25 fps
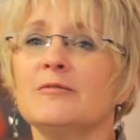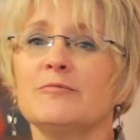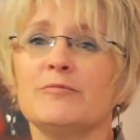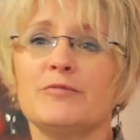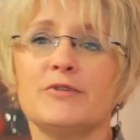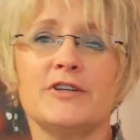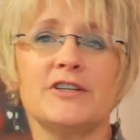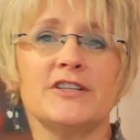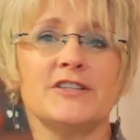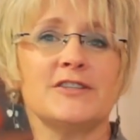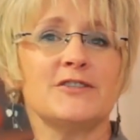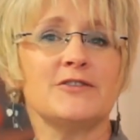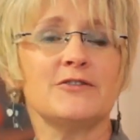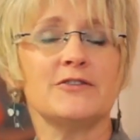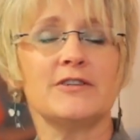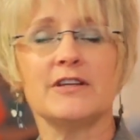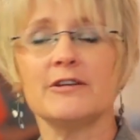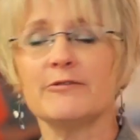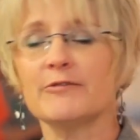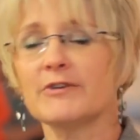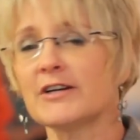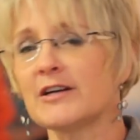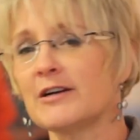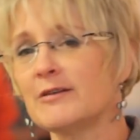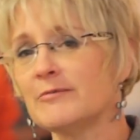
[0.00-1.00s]
Pretty soon they
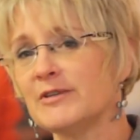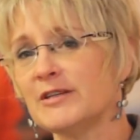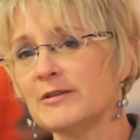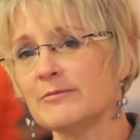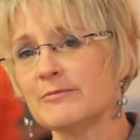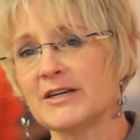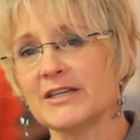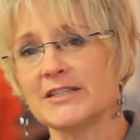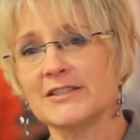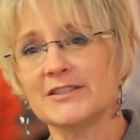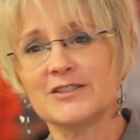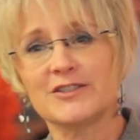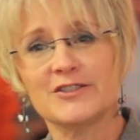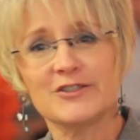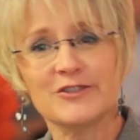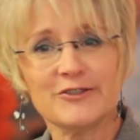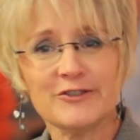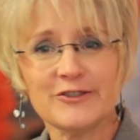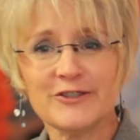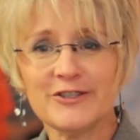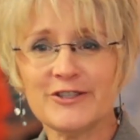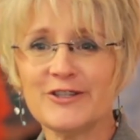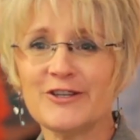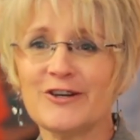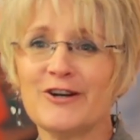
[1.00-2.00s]
were coming to my
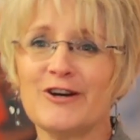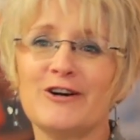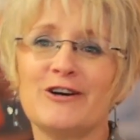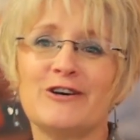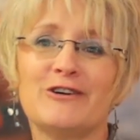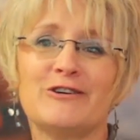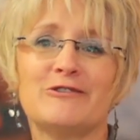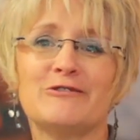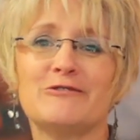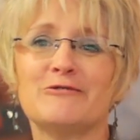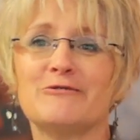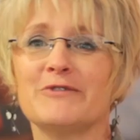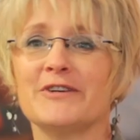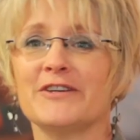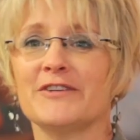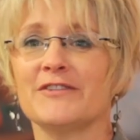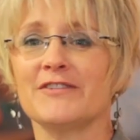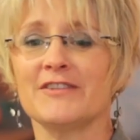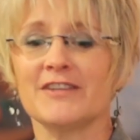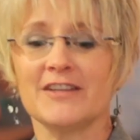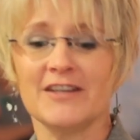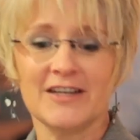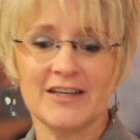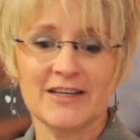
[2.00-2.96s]
studio with